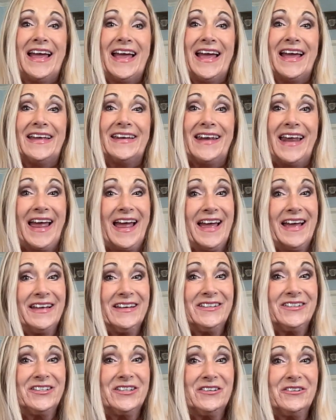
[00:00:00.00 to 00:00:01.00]
And
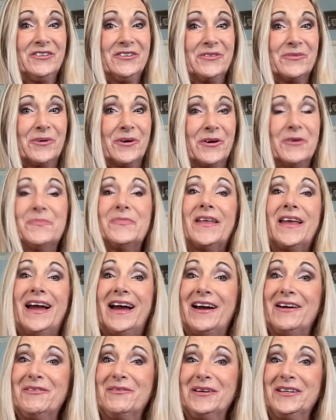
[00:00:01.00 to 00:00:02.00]
as usual,
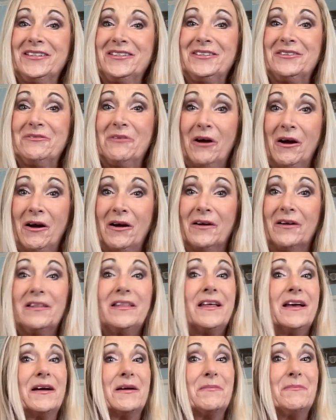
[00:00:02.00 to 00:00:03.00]
I wish you
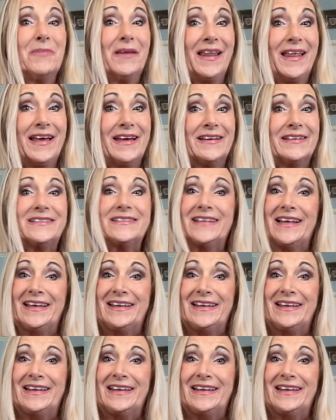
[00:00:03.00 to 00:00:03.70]
all a blessed